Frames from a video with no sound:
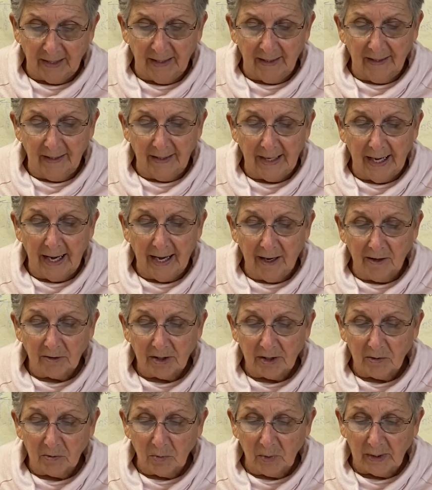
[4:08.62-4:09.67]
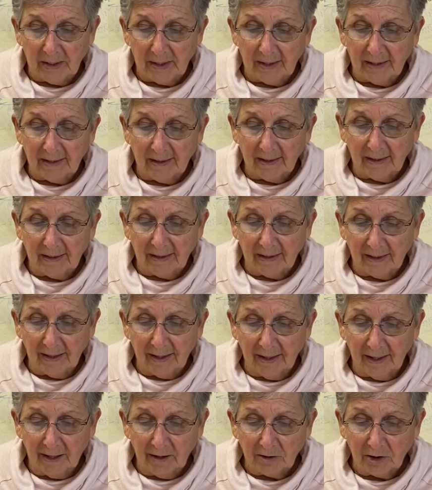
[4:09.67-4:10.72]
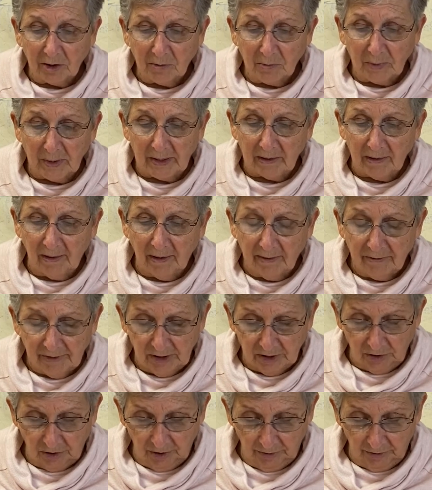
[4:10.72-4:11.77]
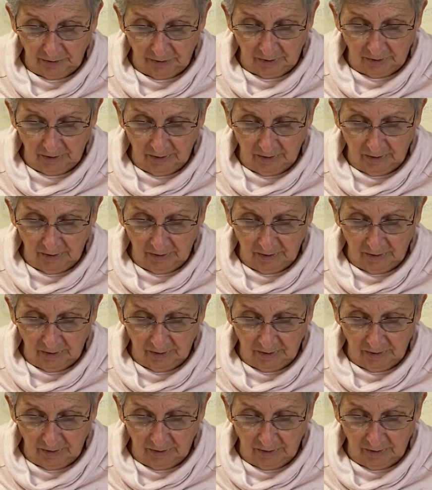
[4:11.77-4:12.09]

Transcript: And how can we love each other